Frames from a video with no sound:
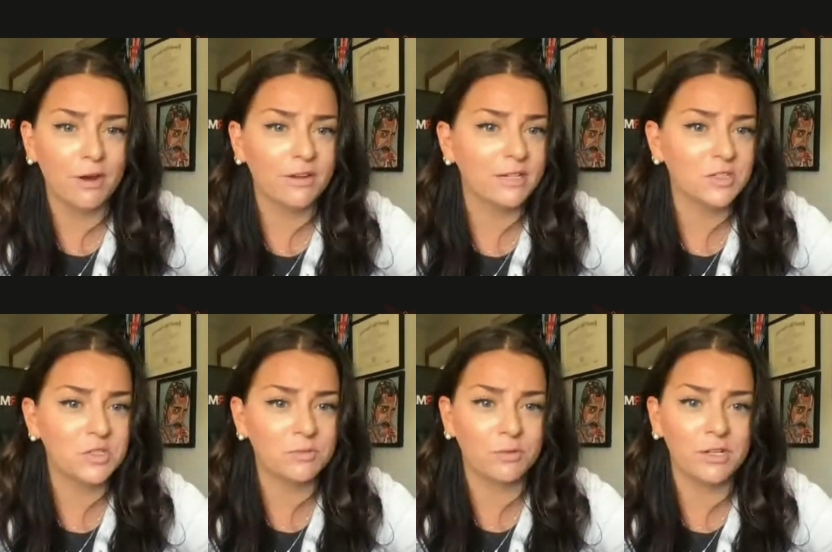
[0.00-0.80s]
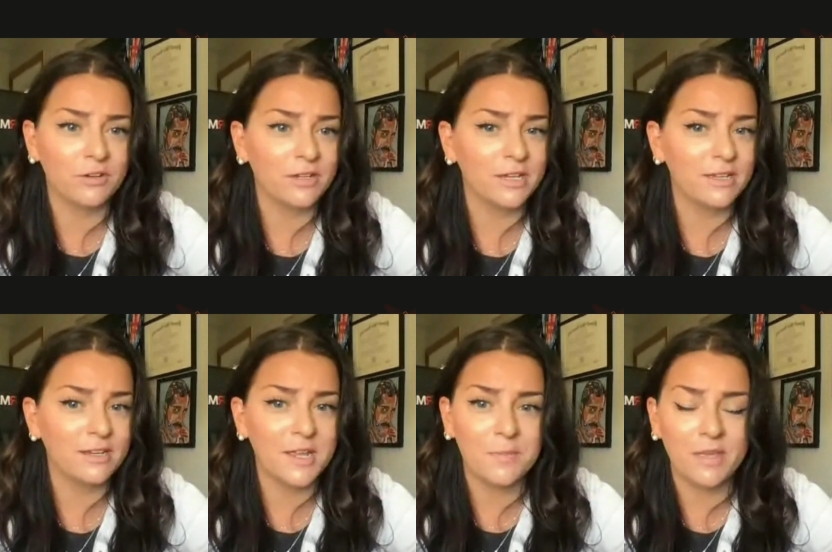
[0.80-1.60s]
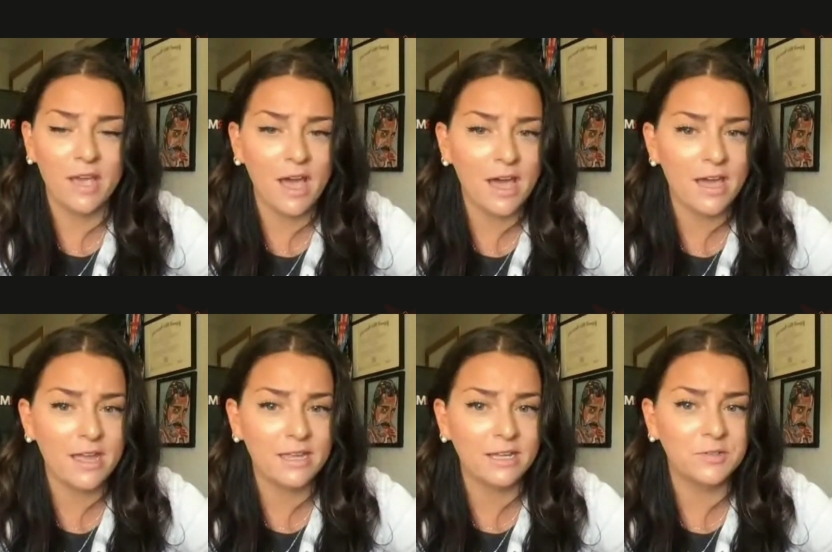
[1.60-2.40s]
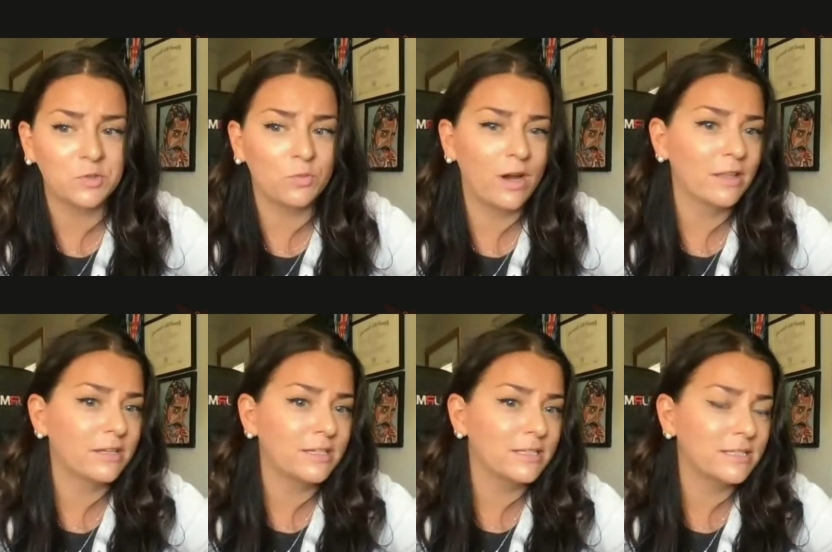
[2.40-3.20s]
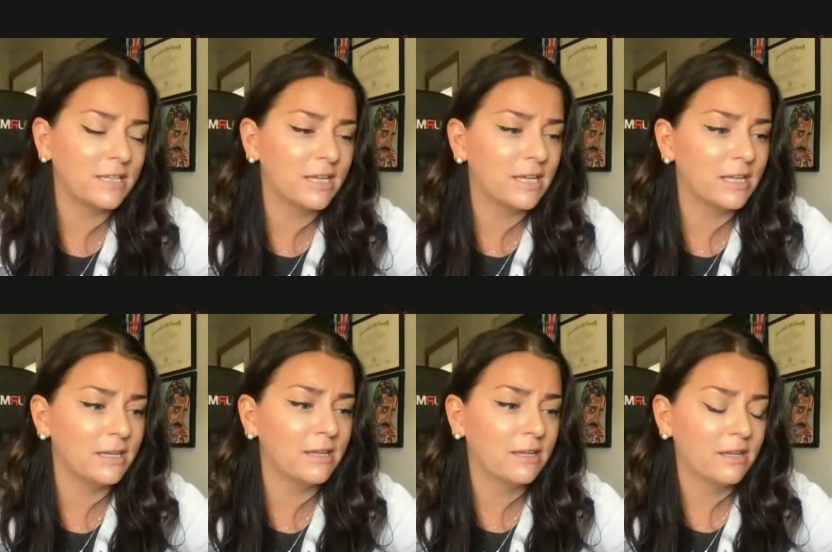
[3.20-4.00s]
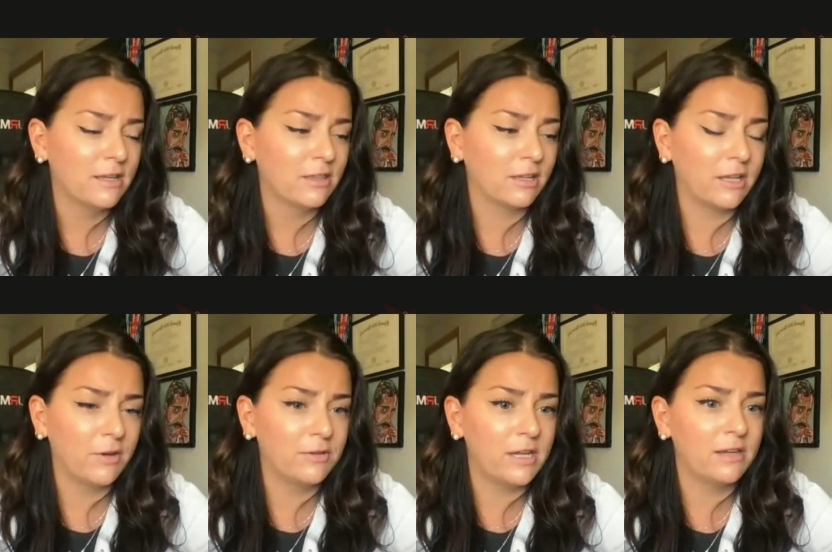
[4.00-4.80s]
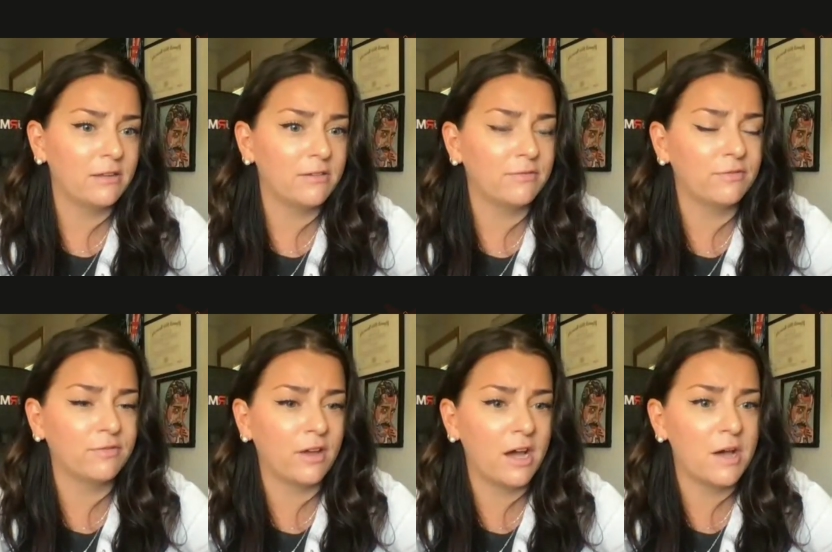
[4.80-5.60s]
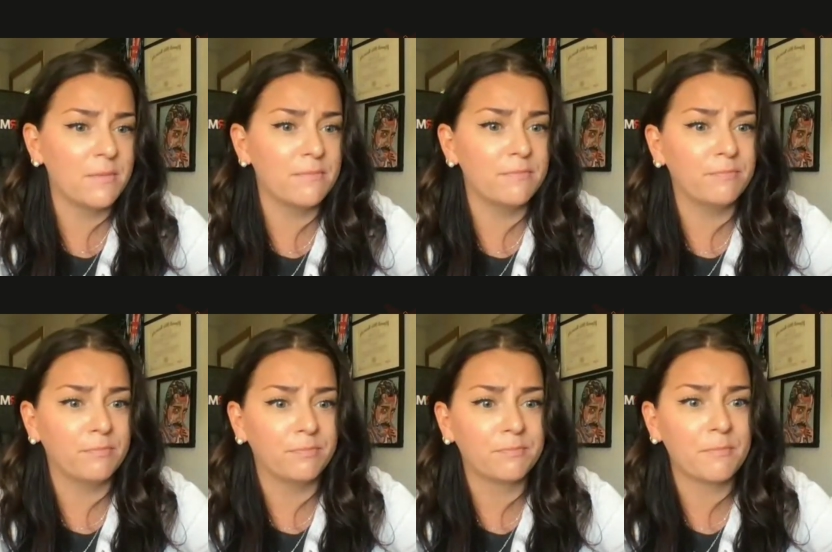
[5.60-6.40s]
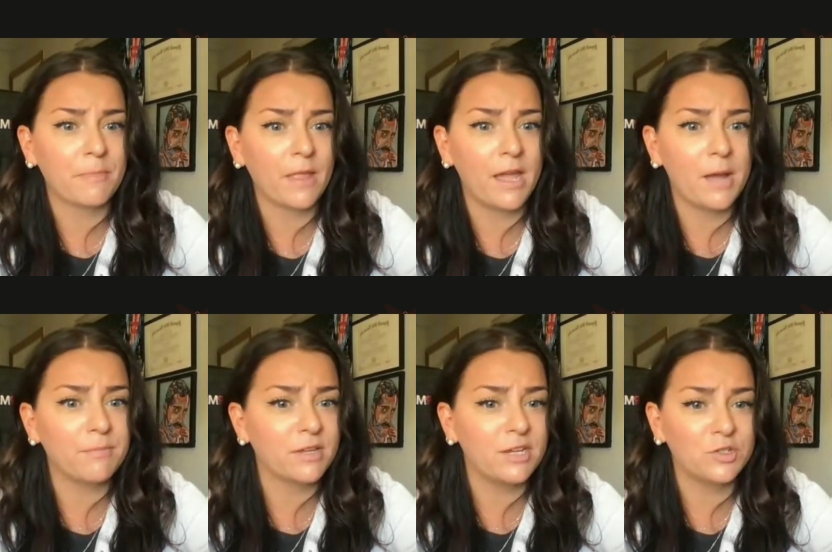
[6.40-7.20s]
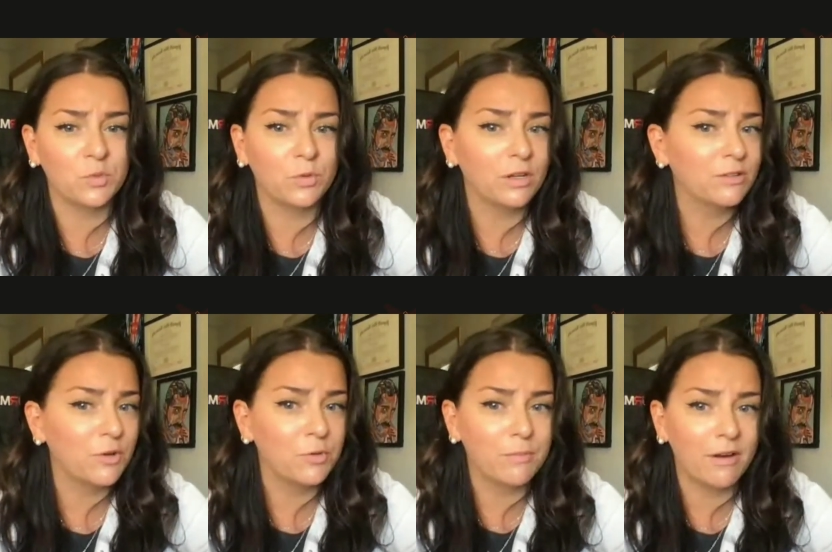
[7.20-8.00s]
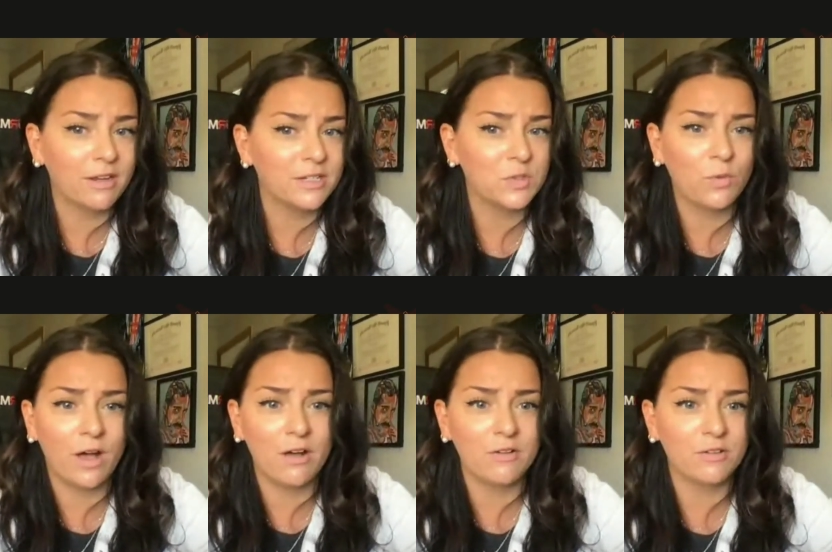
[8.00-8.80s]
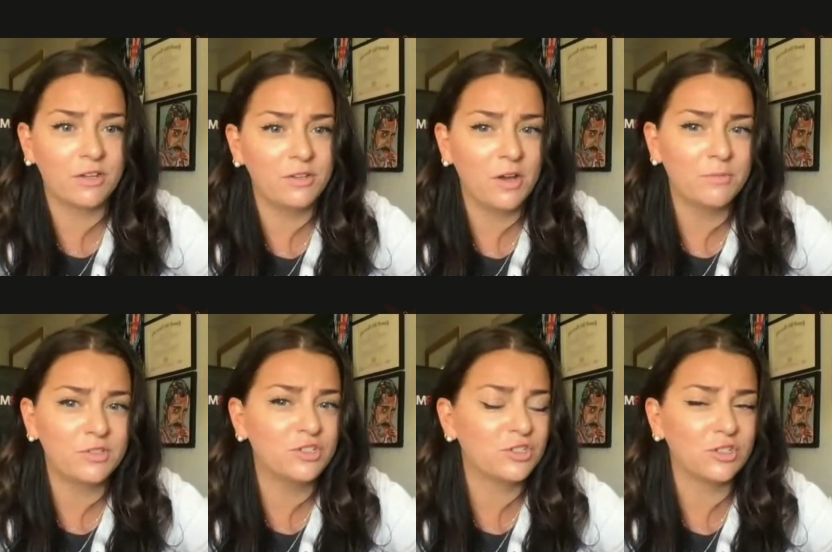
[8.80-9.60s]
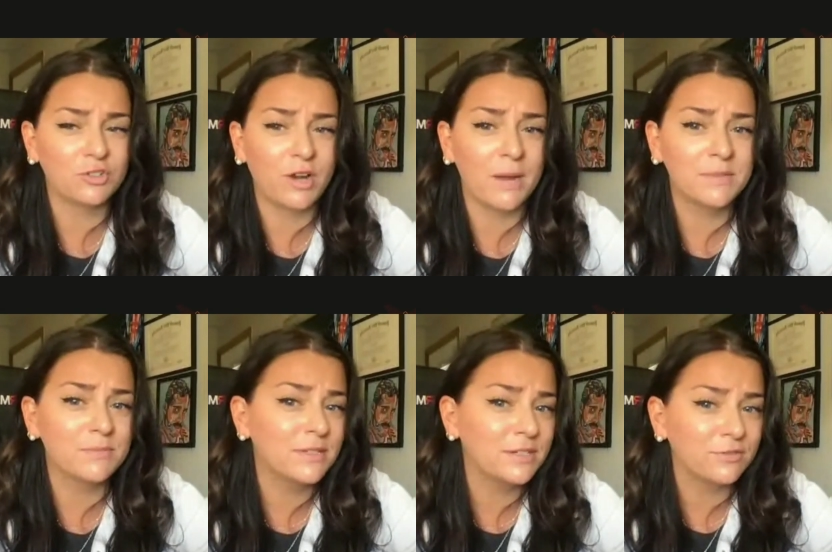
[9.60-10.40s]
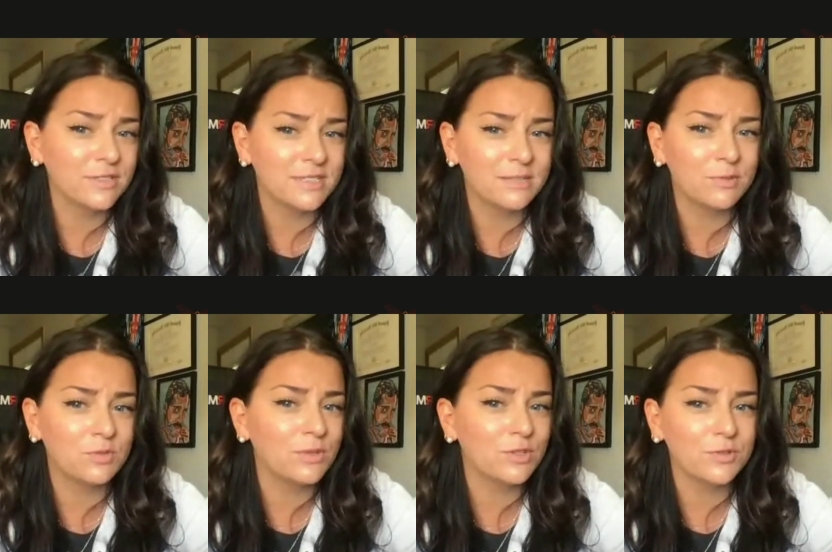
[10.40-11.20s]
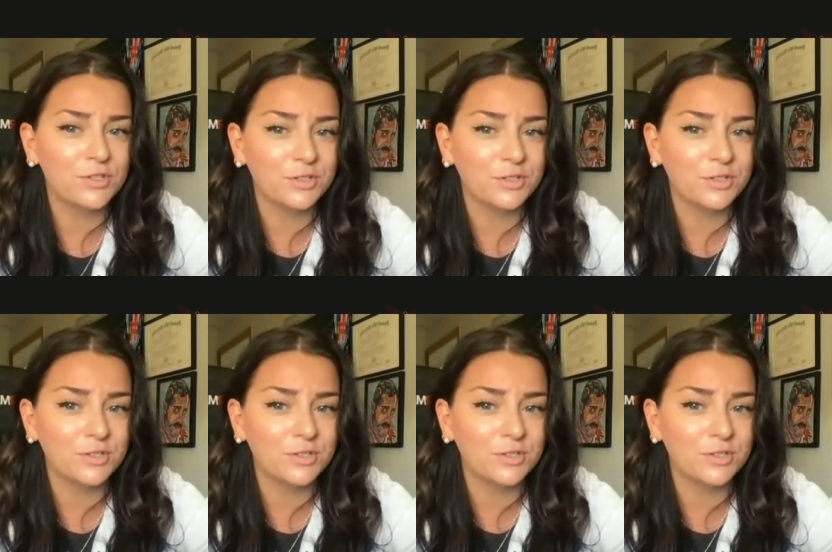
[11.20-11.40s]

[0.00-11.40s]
markets? We're hearing it in API as well as in the cloud native um, application workload market as well. Can you help just describe some of the differences between those